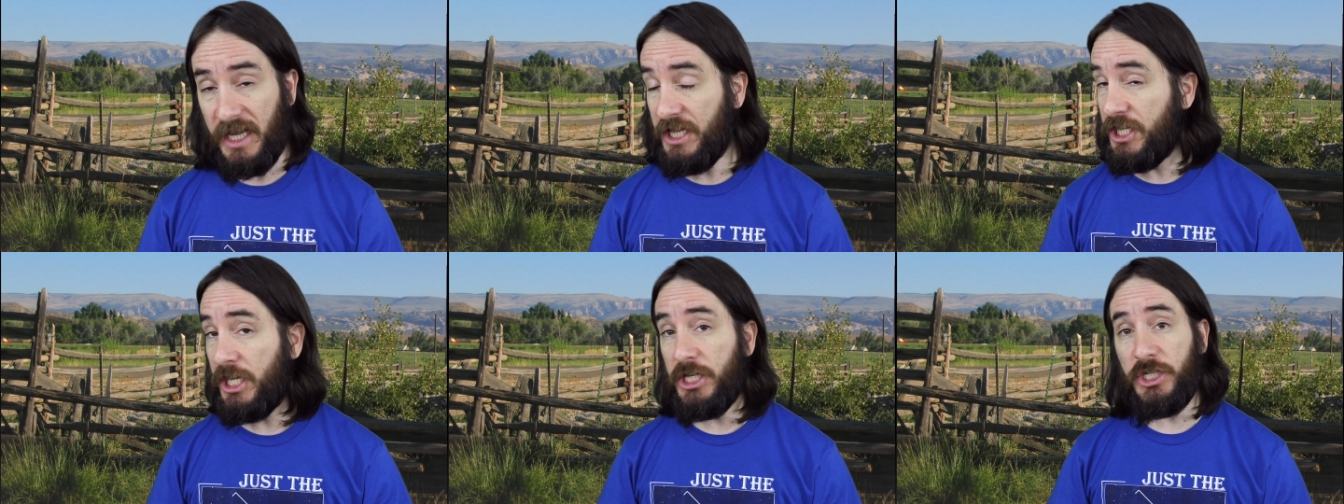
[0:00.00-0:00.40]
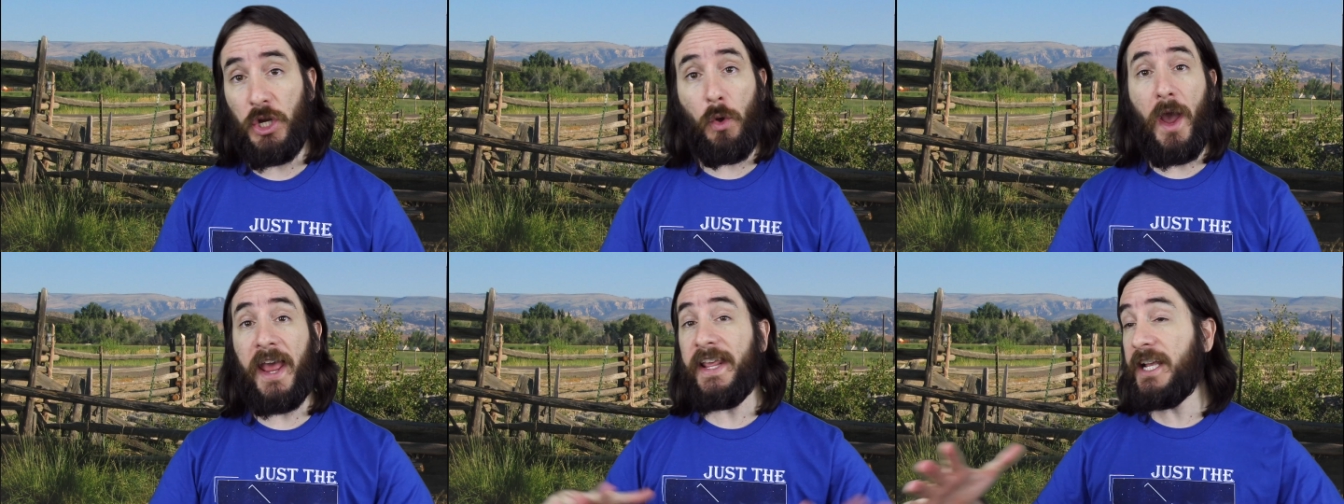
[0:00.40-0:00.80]
It didn't
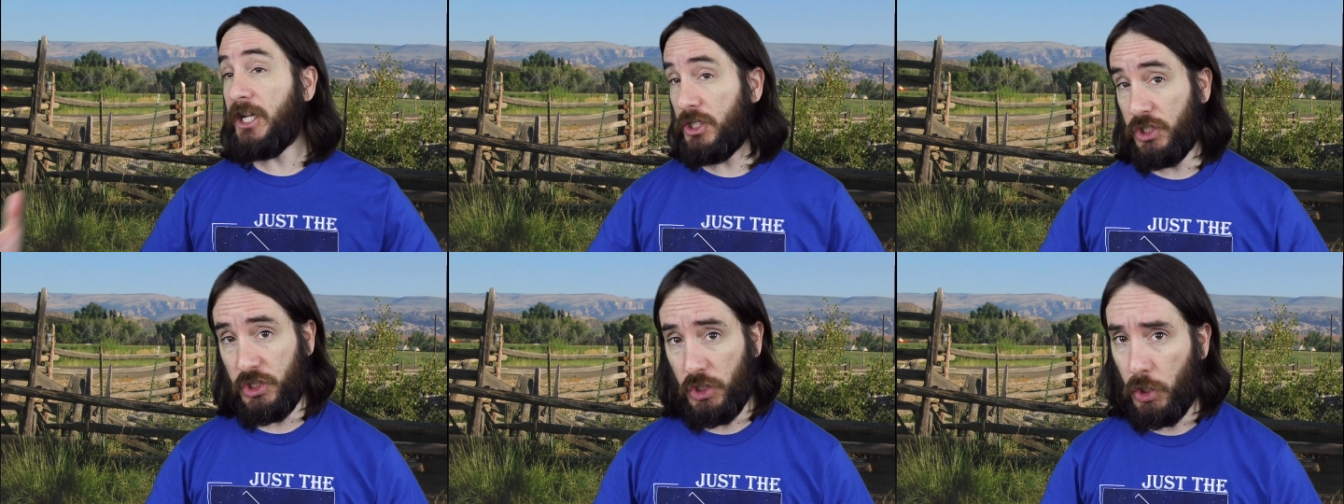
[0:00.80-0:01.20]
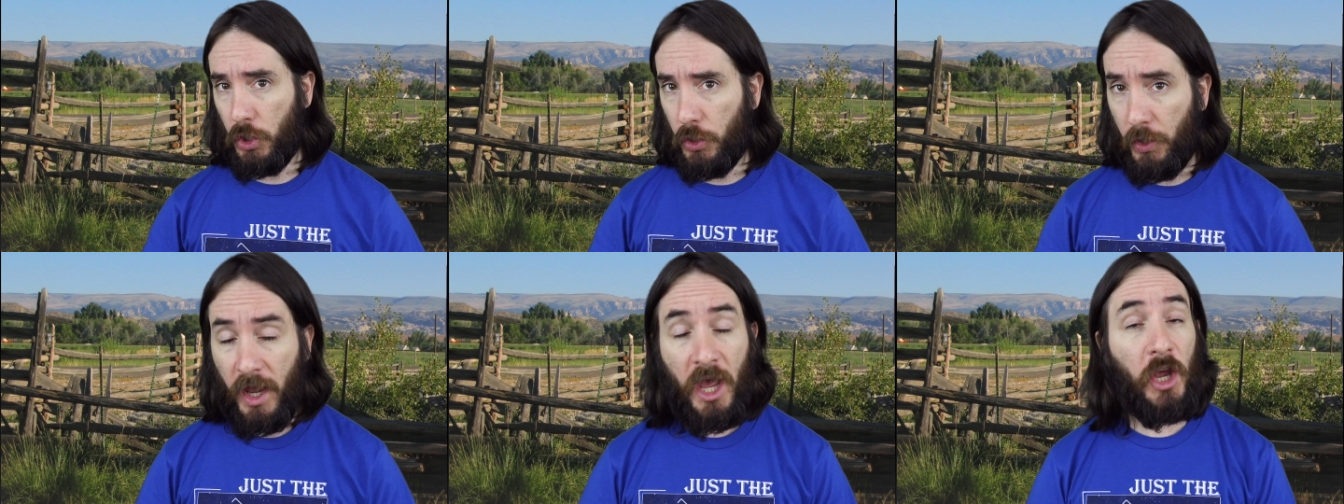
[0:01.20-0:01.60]
show any
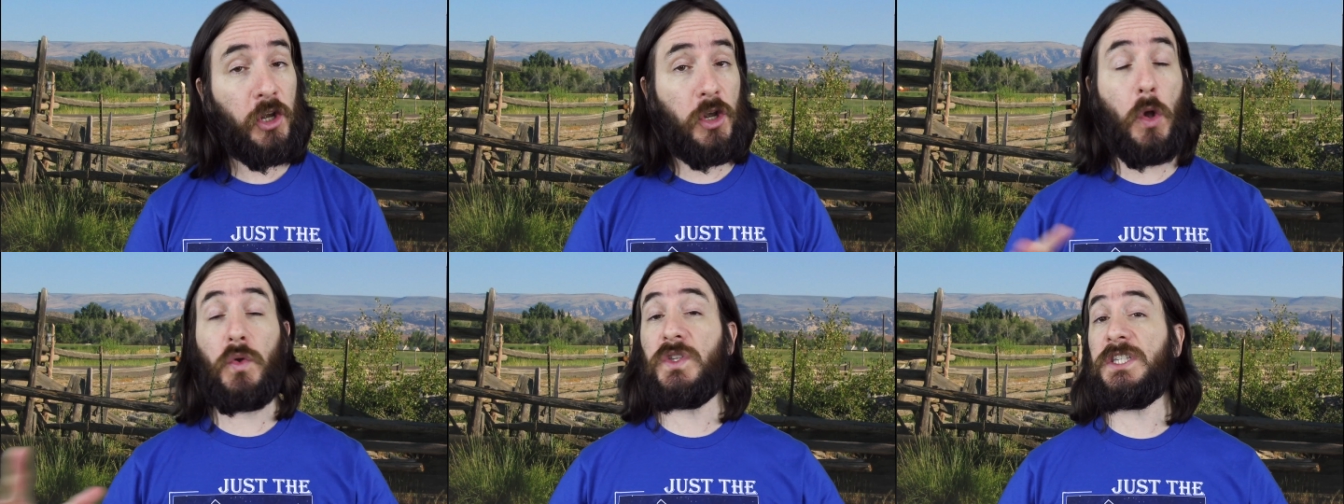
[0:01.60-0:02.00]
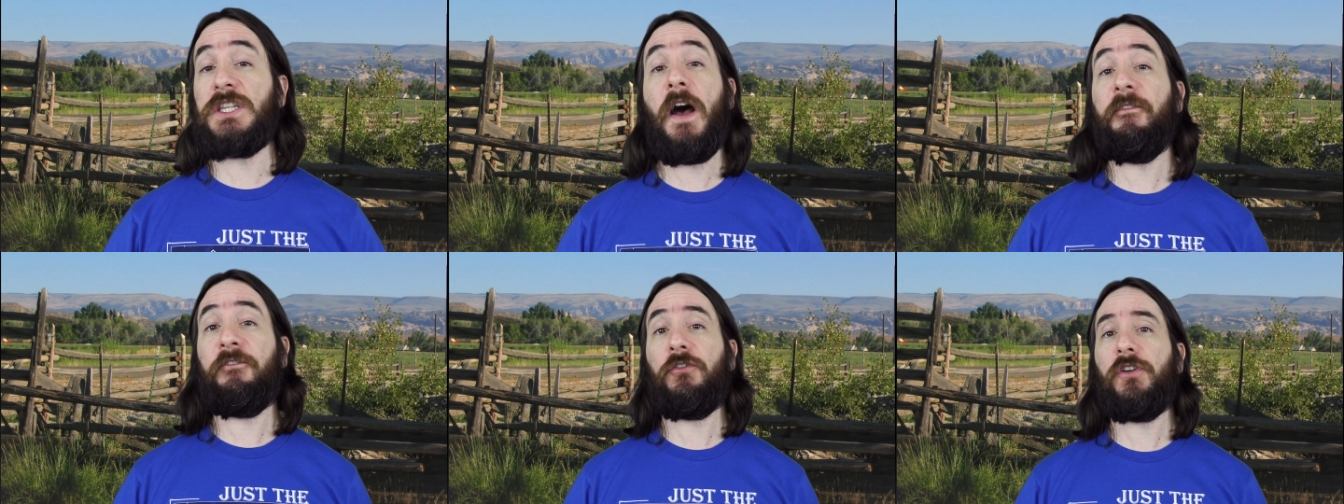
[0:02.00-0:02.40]
concern, no
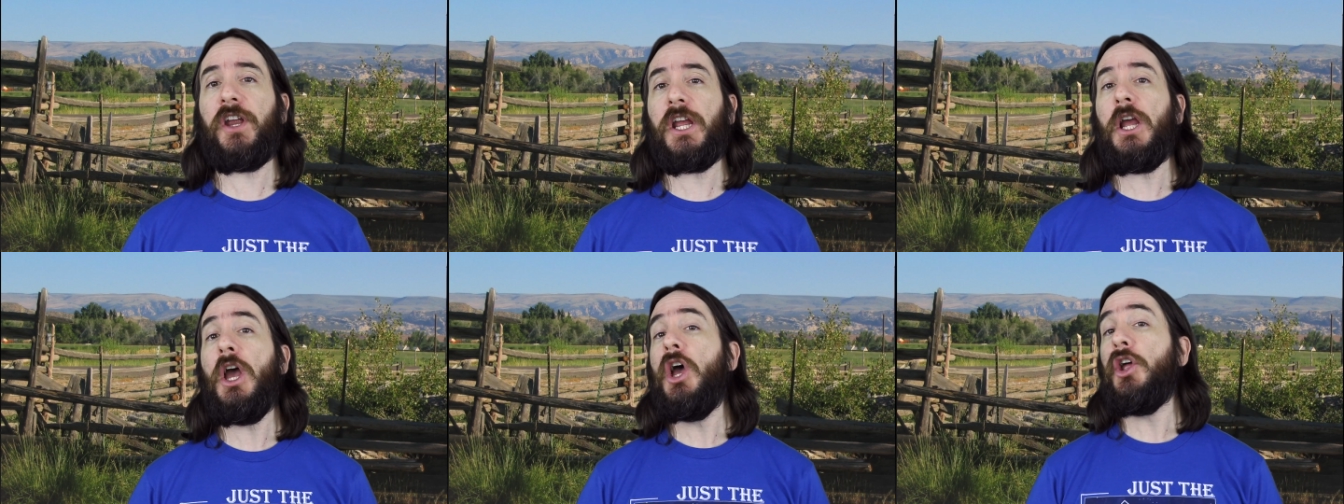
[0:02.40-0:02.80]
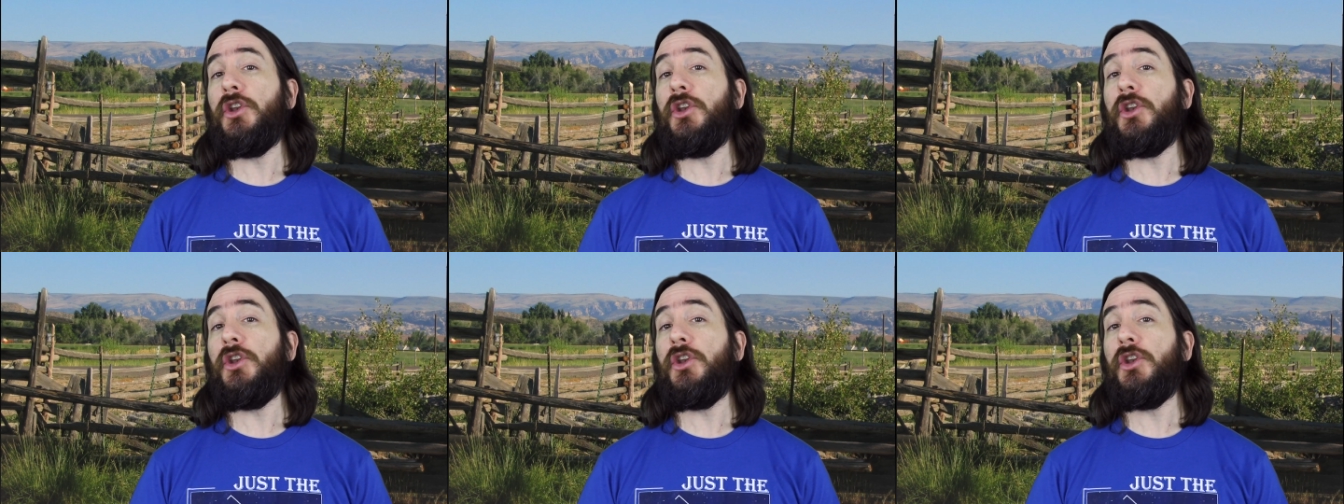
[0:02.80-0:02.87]
suffering,